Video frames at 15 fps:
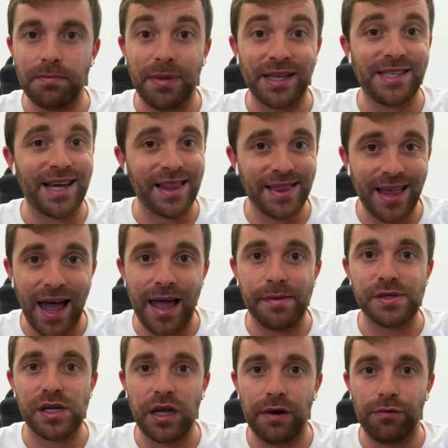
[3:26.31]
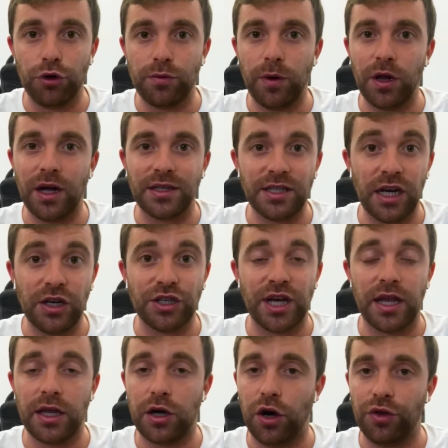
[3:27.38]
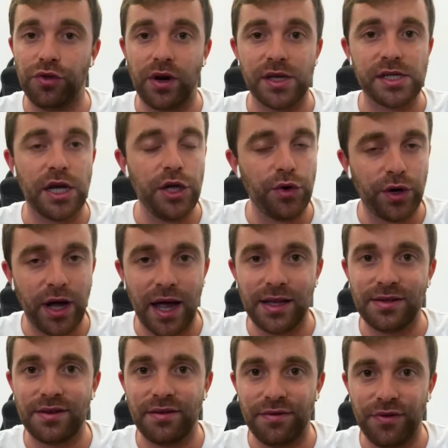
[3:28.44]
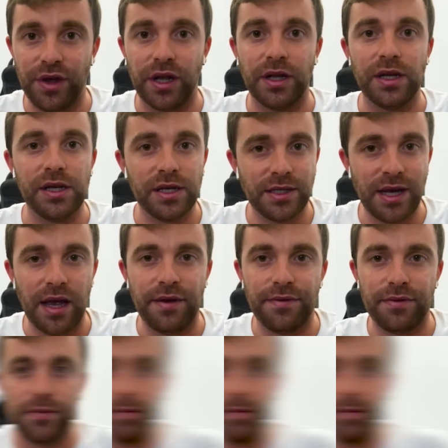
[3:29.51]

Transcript: but sometimes in football, until you sign the contracts, you can't feel safe.